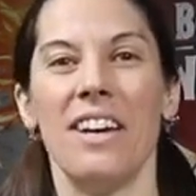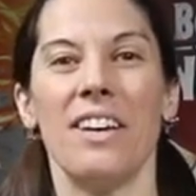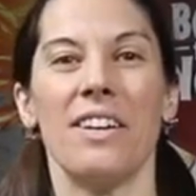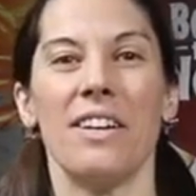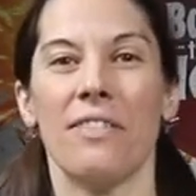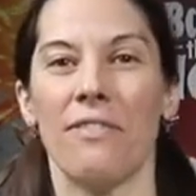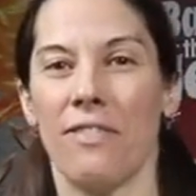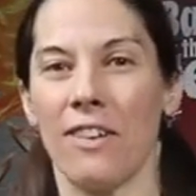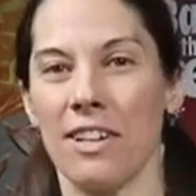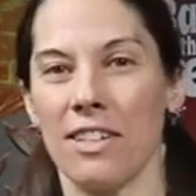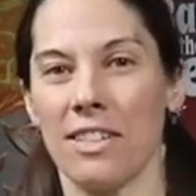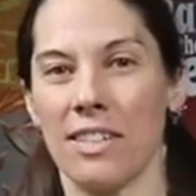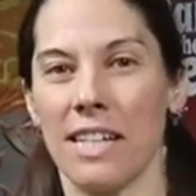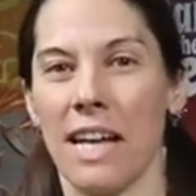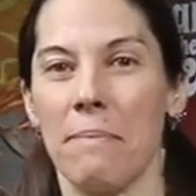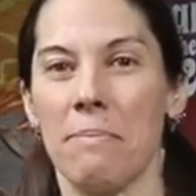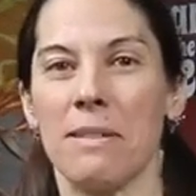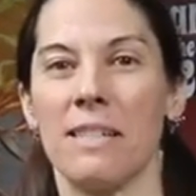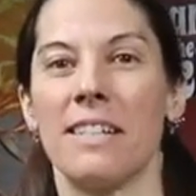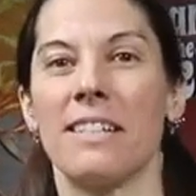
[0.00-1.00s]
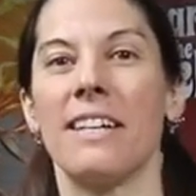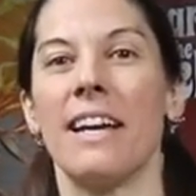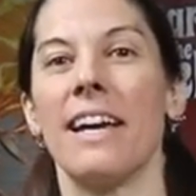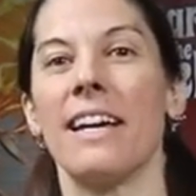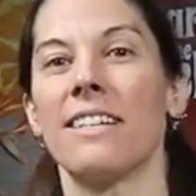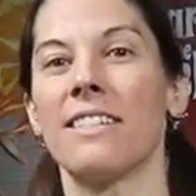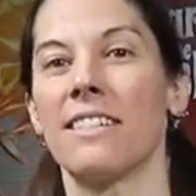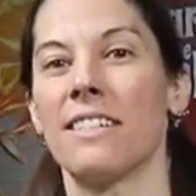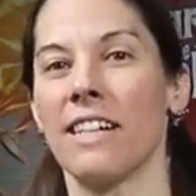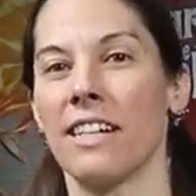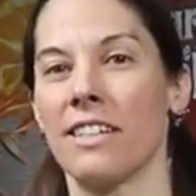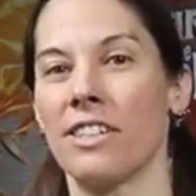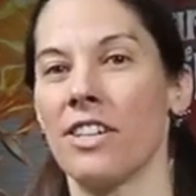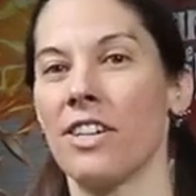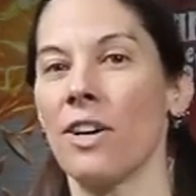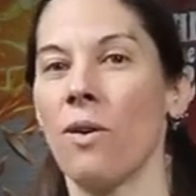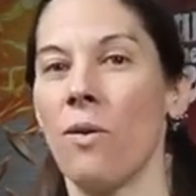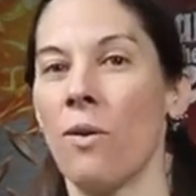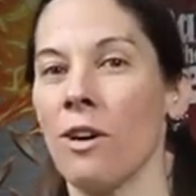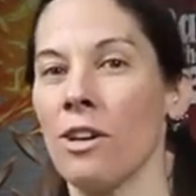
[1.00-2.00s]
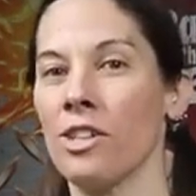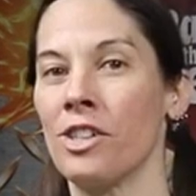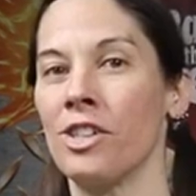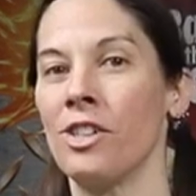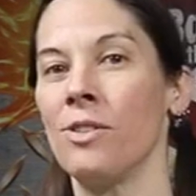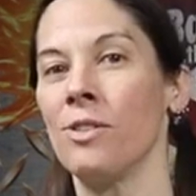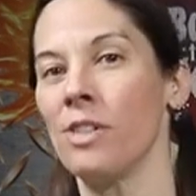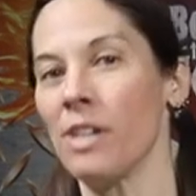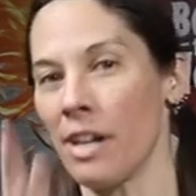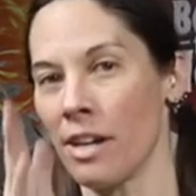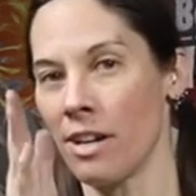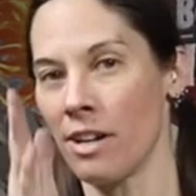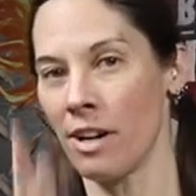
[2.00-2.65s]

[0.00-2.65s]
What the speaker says: Your first step is to take 6 of your horseshoes and